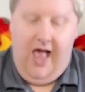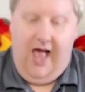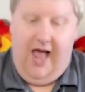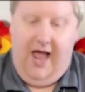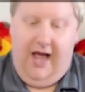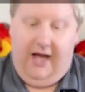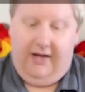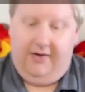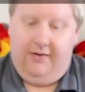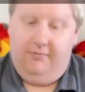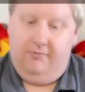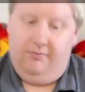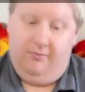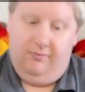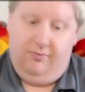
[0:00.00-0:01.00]

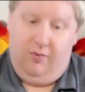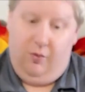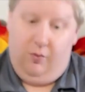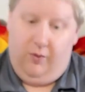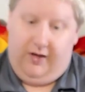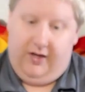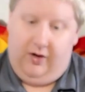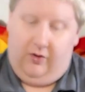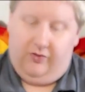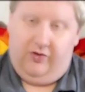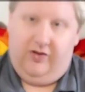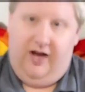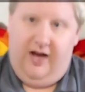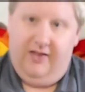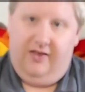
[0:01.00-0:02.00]
And we can also
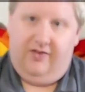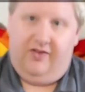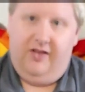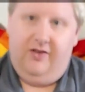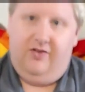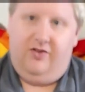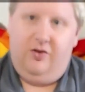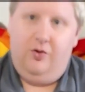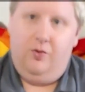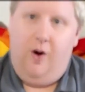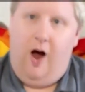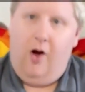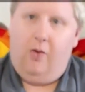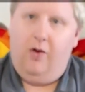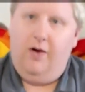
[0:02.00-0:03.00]
tie this into
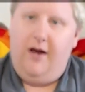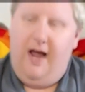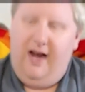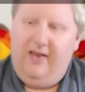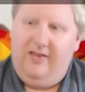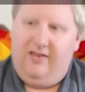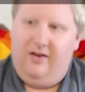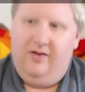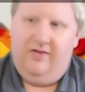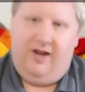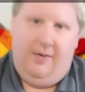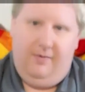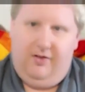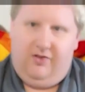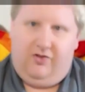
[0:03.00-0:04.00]
our next
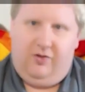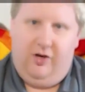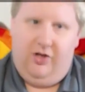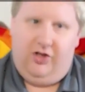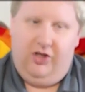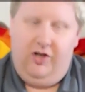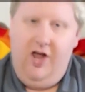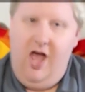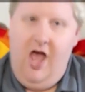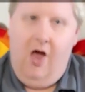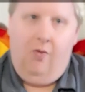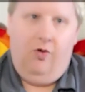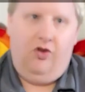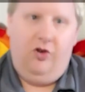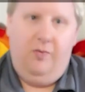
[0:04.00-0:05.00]
demonstration,
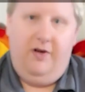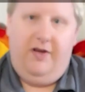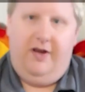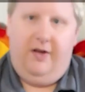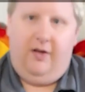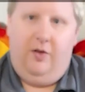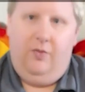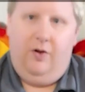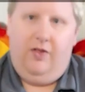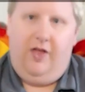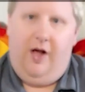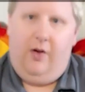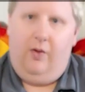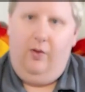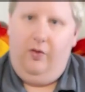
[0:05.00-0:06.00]
which would be dealing with
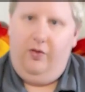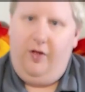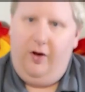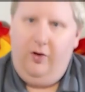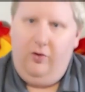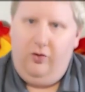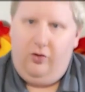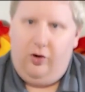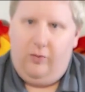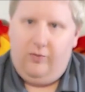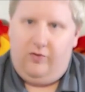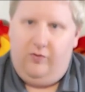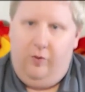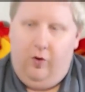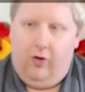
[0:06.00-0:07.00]
how
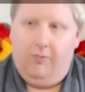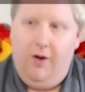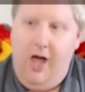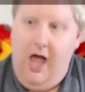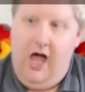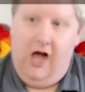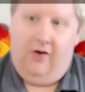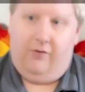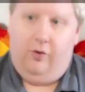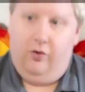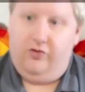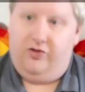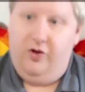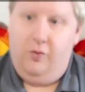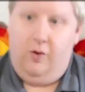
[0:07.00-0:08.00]
thunderstorms form. Of
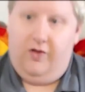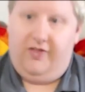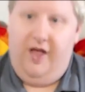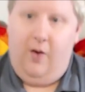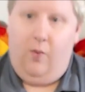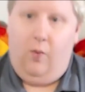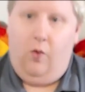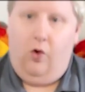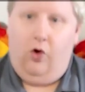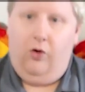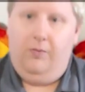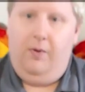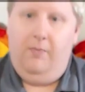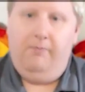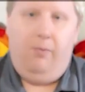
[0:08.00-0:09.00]
course, you want that
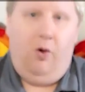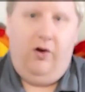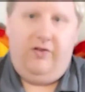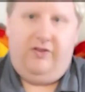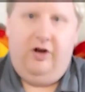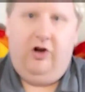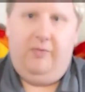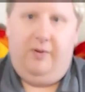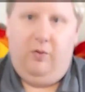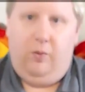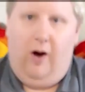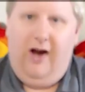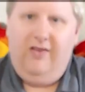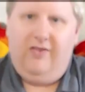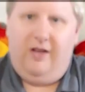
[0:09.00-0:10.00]
warm, moist air to be
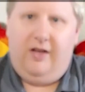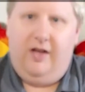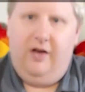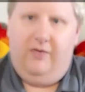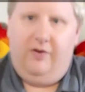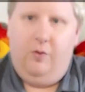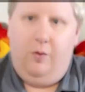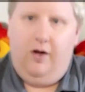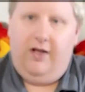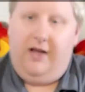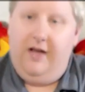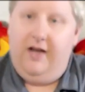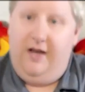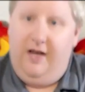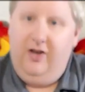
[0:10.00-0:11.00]
rising if you want to
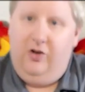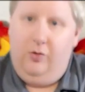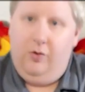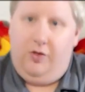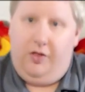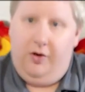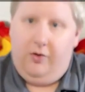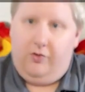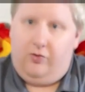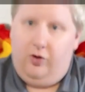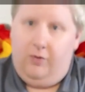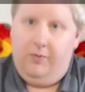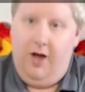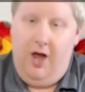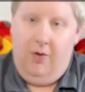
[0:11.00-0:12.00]
get into a
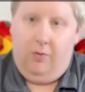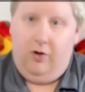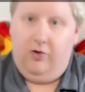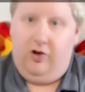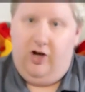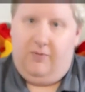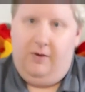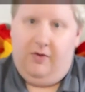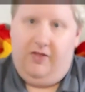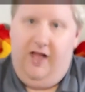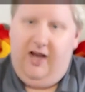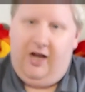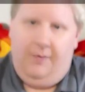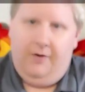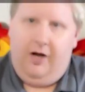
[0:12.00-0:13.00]
thunderstorm. We're going to talk about
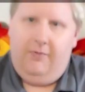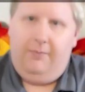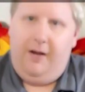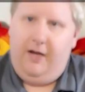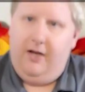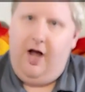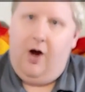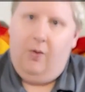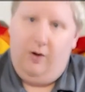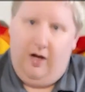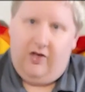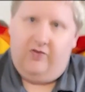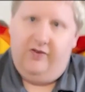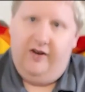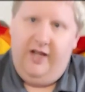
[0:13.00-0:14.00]
that coming up in our
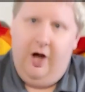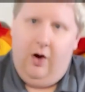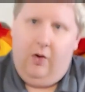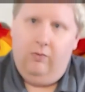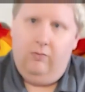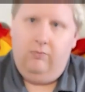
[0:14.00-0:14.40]
next video.